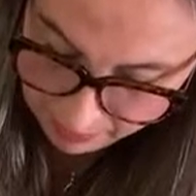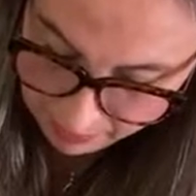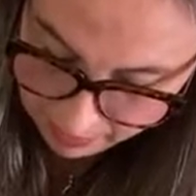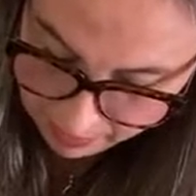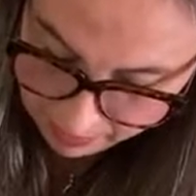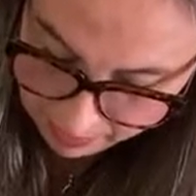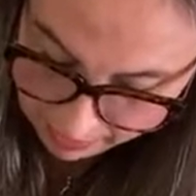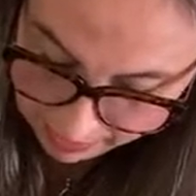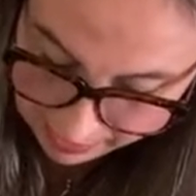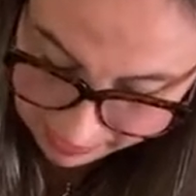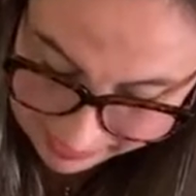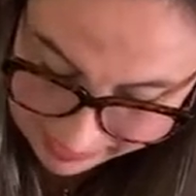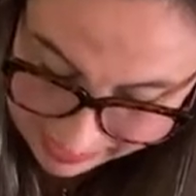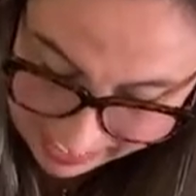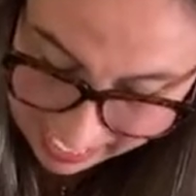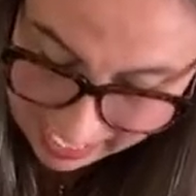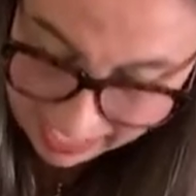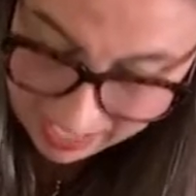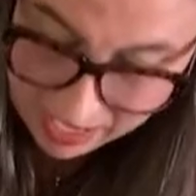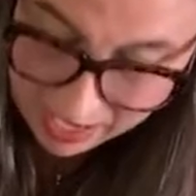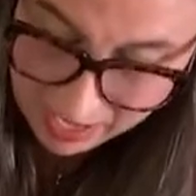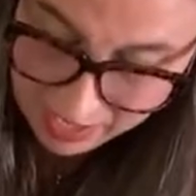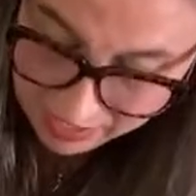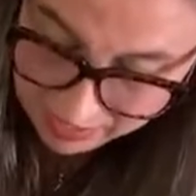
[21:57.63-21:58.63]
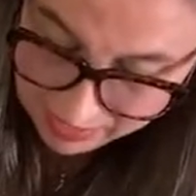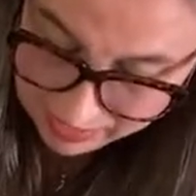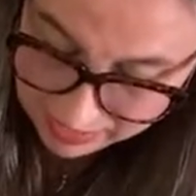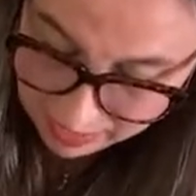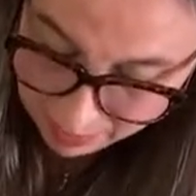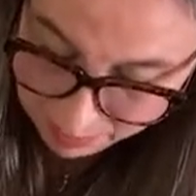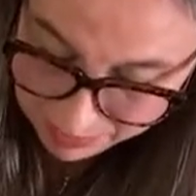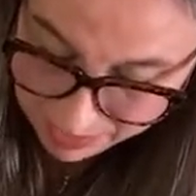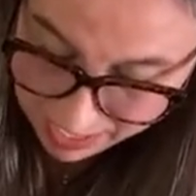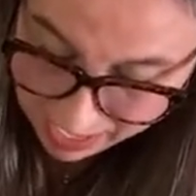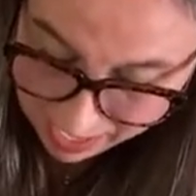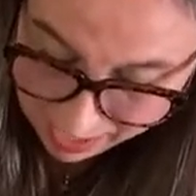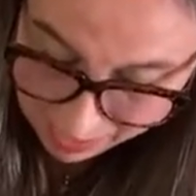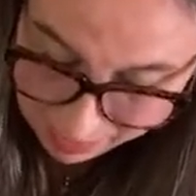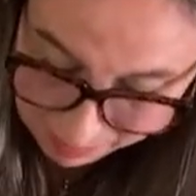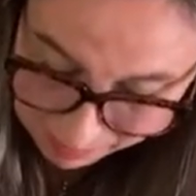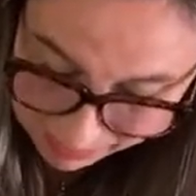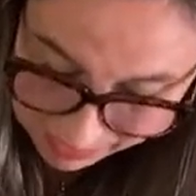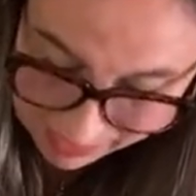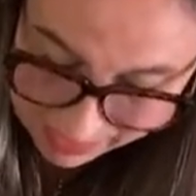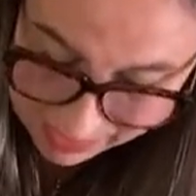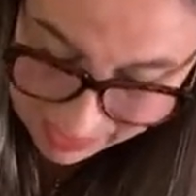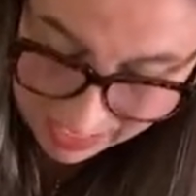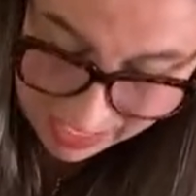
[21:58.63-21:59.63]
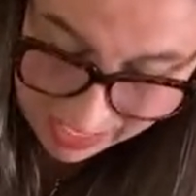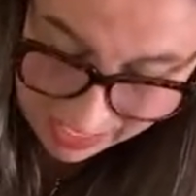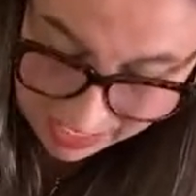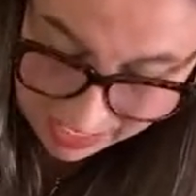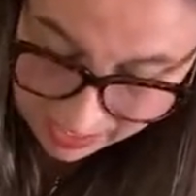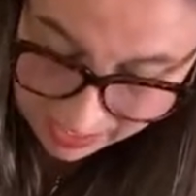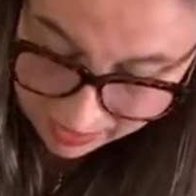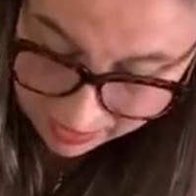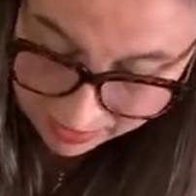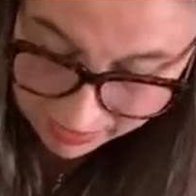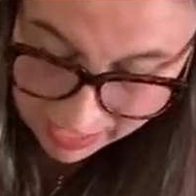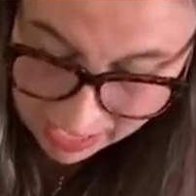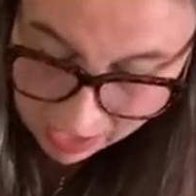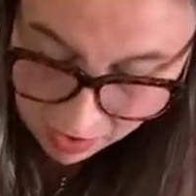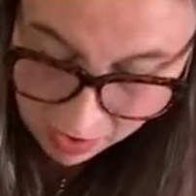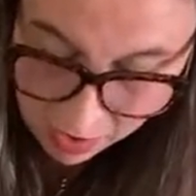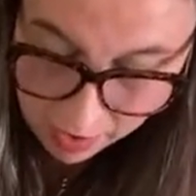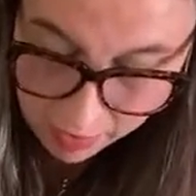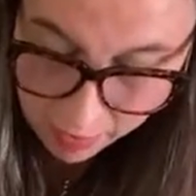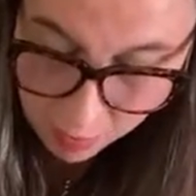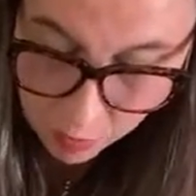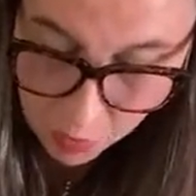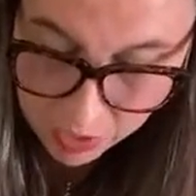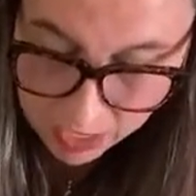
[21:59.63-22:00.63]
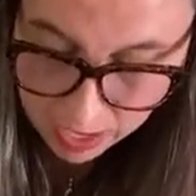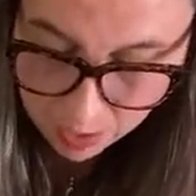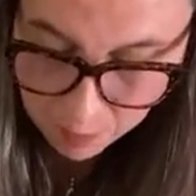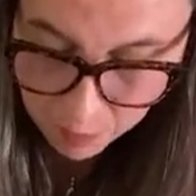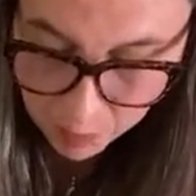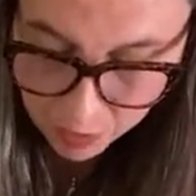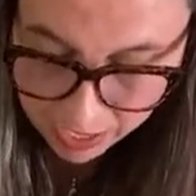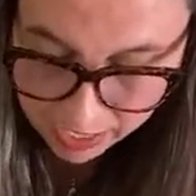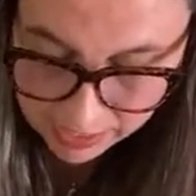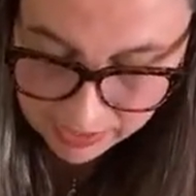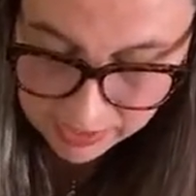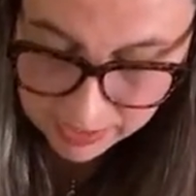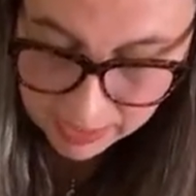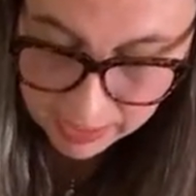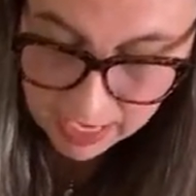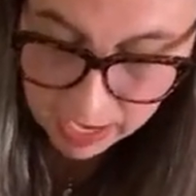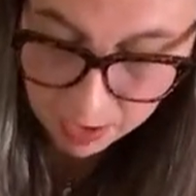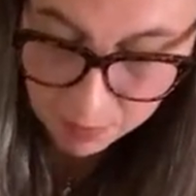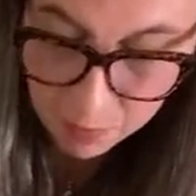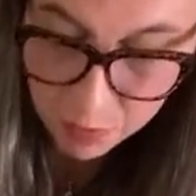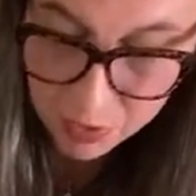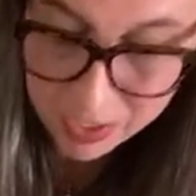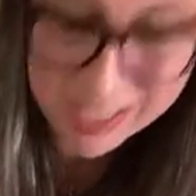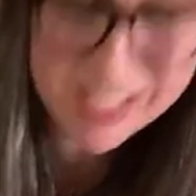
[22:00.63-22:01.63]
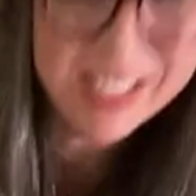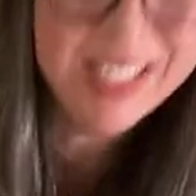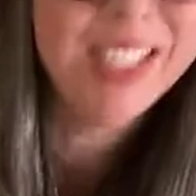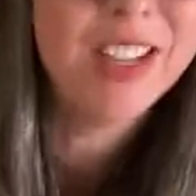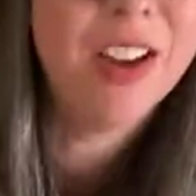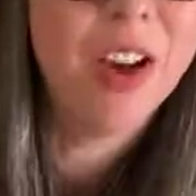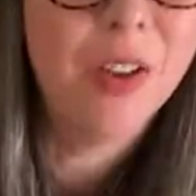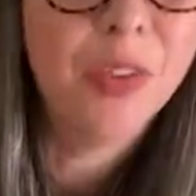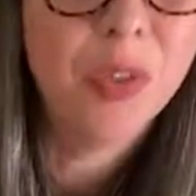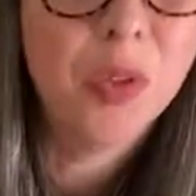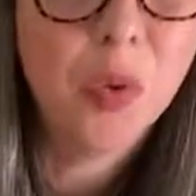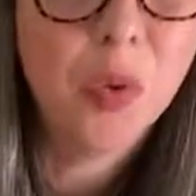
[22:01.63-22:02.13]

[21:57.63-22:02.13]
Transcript: like I said, sometimes, see how when I'm pressing on the